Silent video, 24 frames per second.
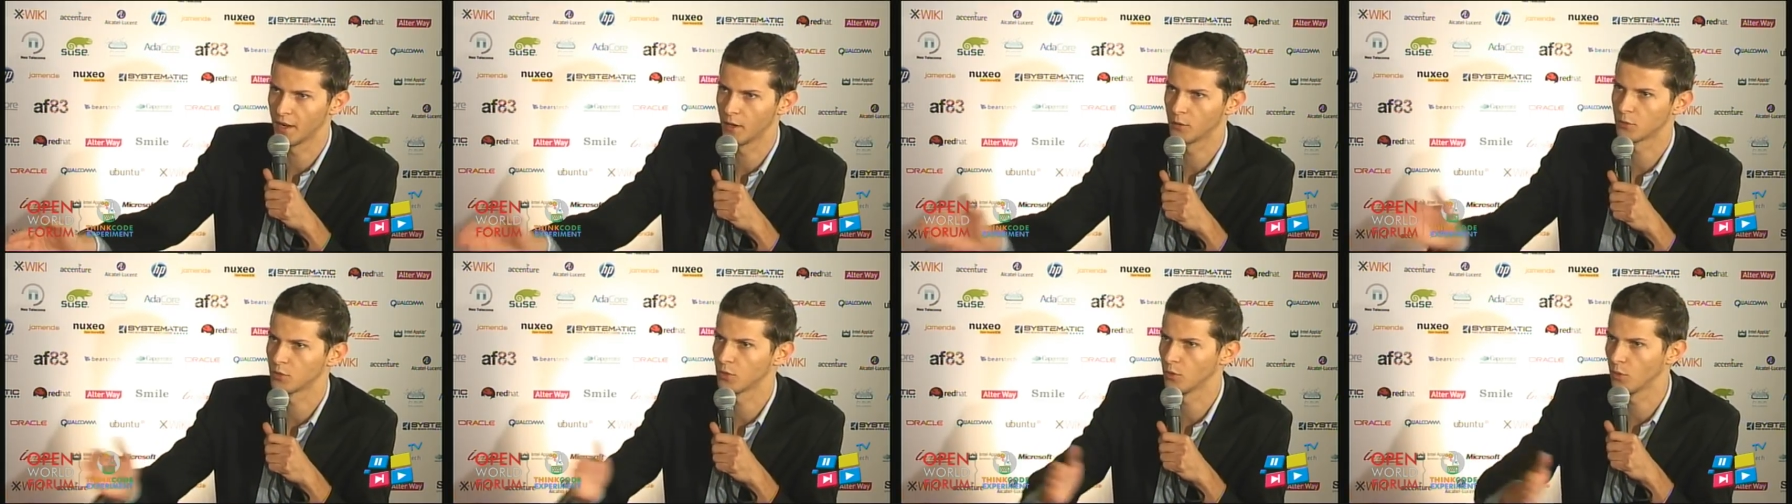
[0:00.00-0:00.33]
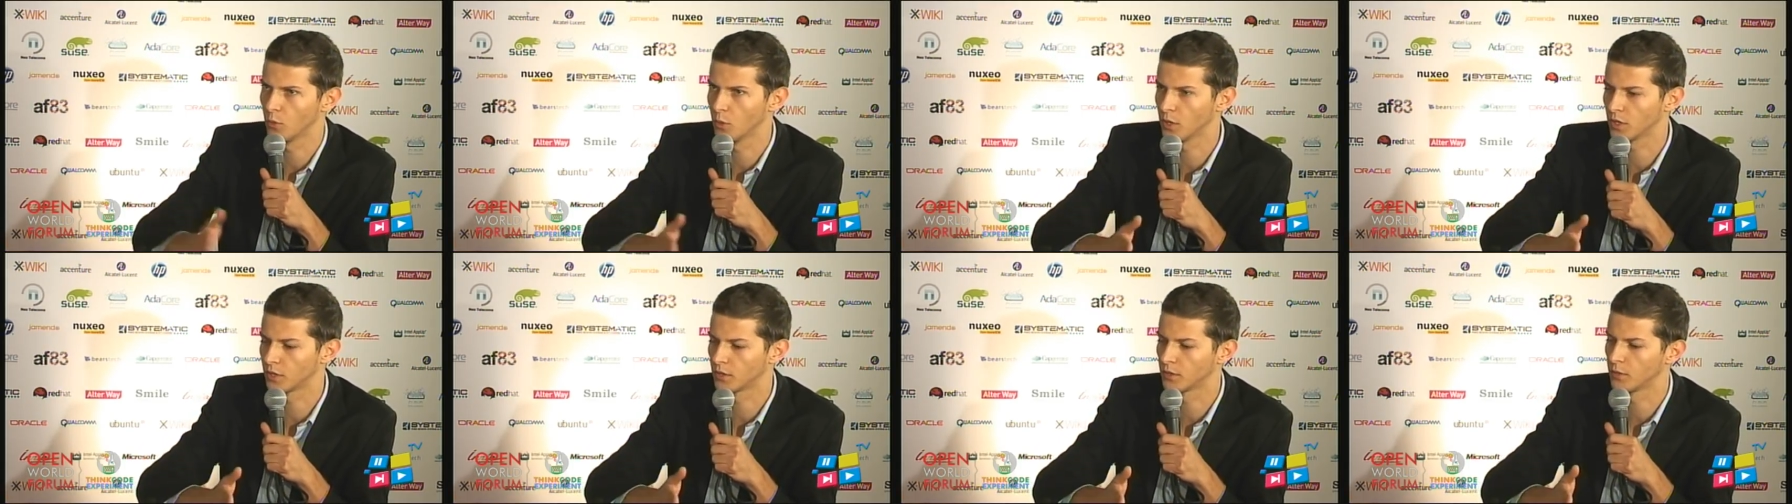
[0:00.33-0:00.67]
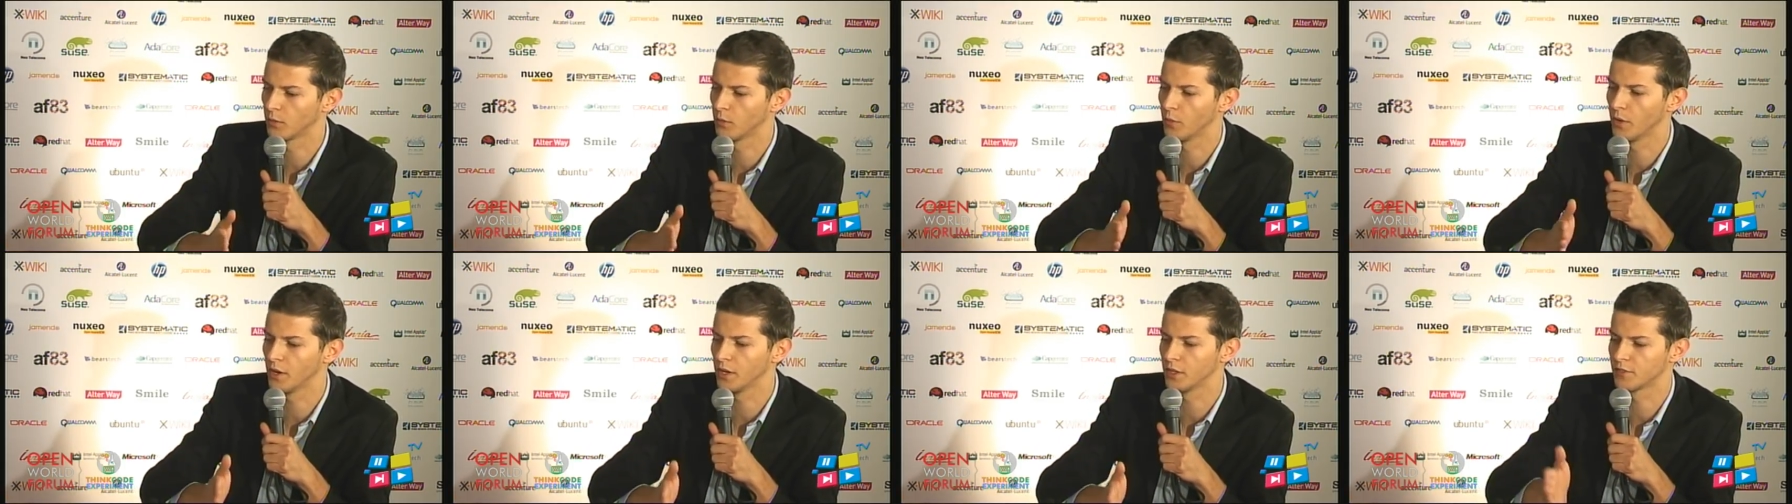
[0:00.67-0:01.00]
So what,
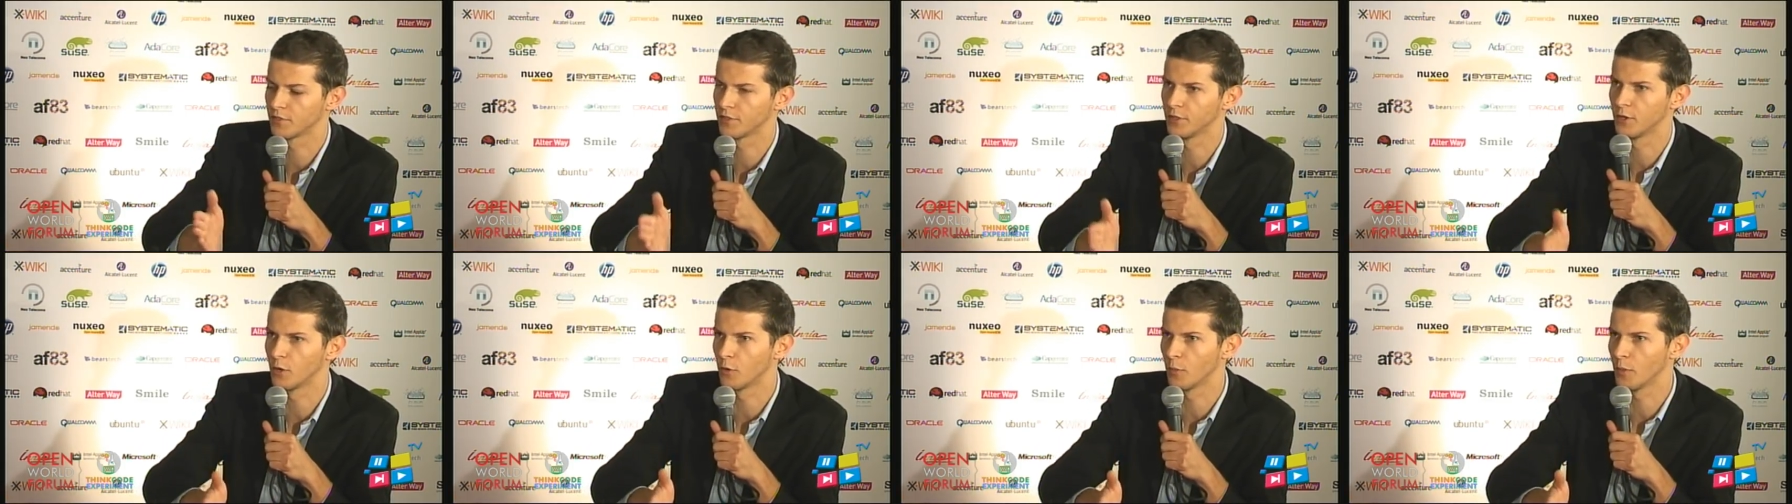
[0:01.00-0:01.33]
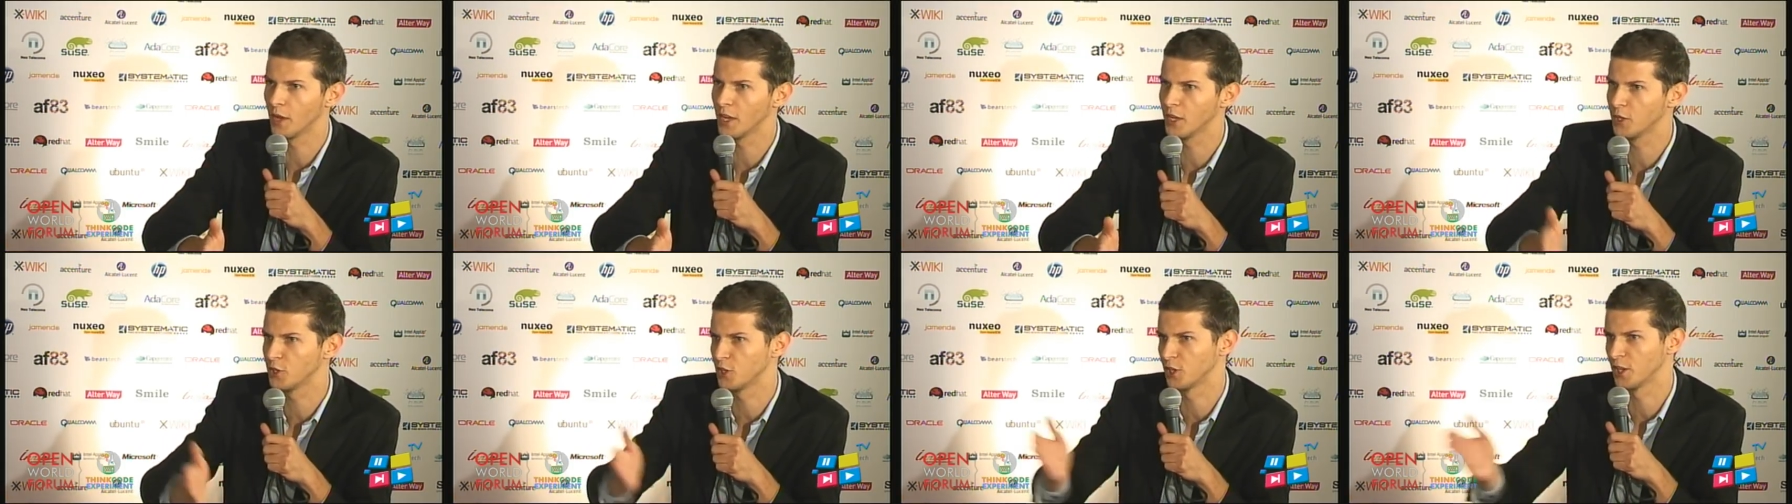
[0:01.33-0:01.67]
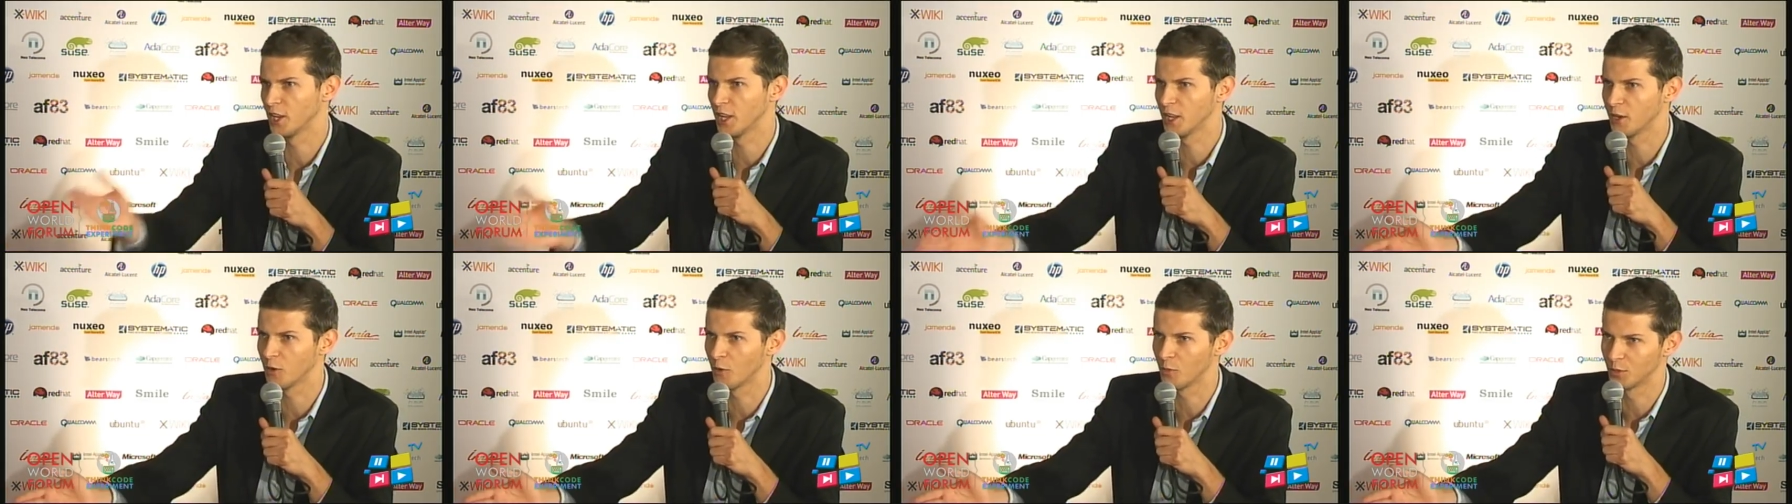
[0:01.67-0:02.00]
where is normation
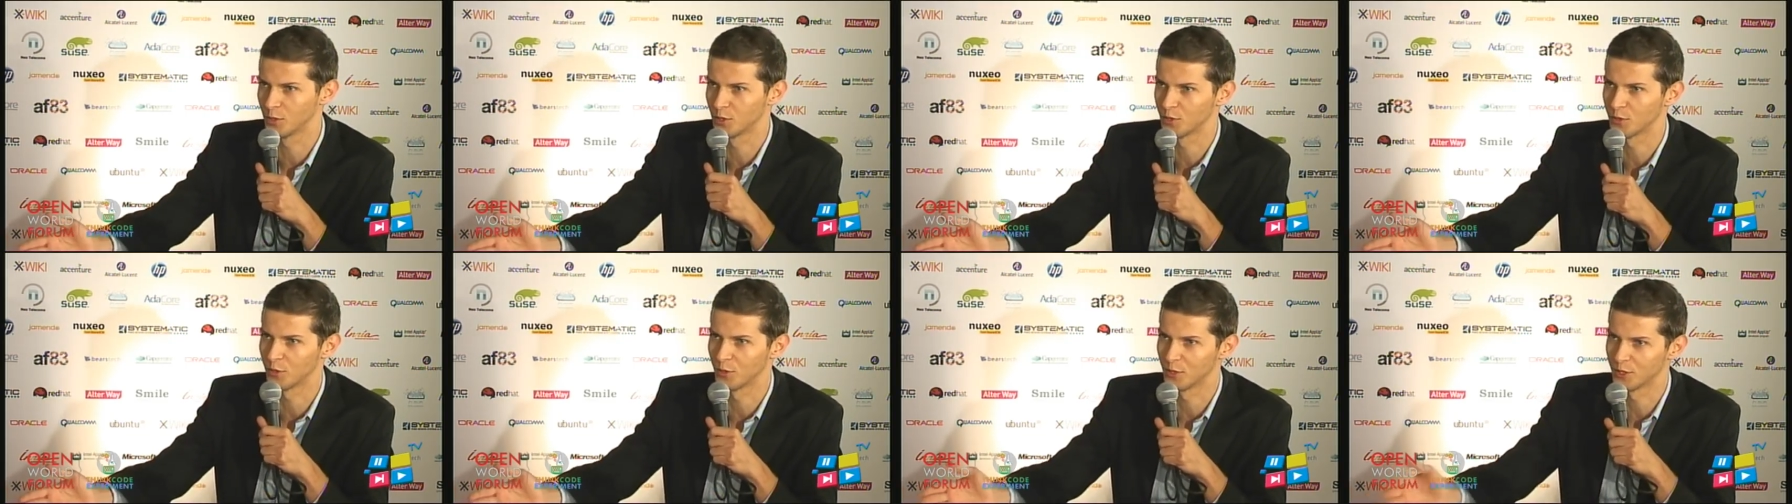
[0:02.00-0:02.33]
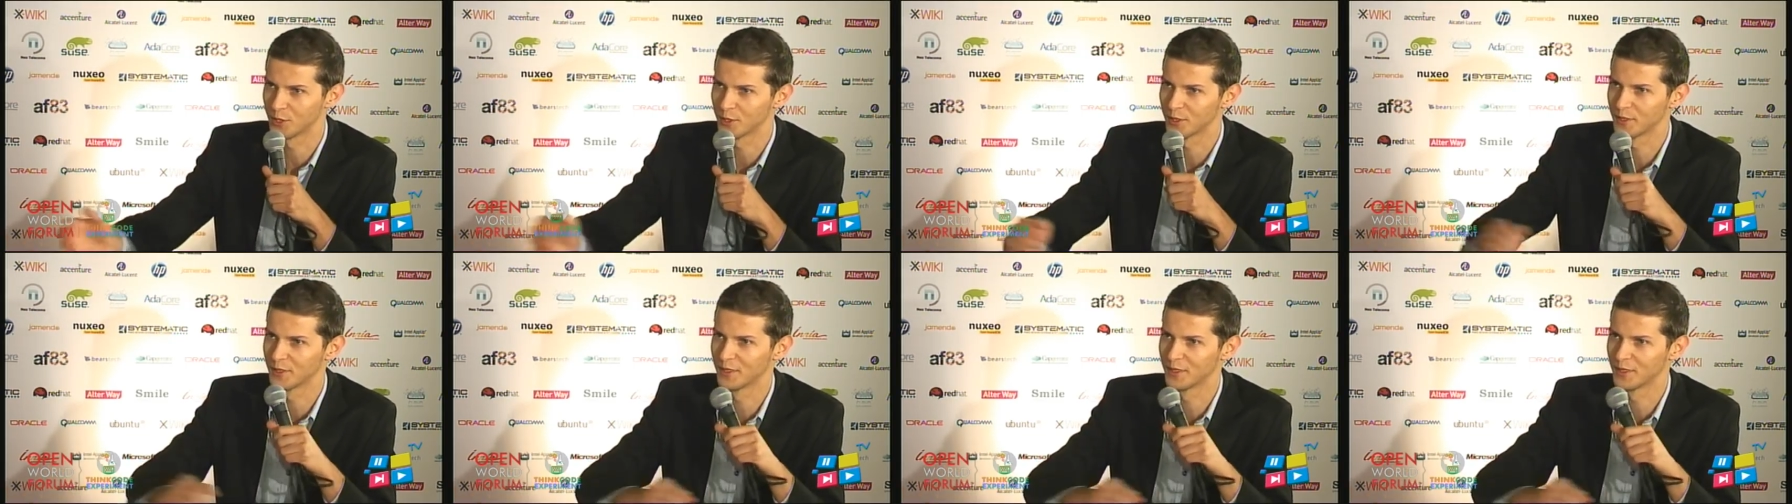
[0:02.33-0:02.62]
and open source?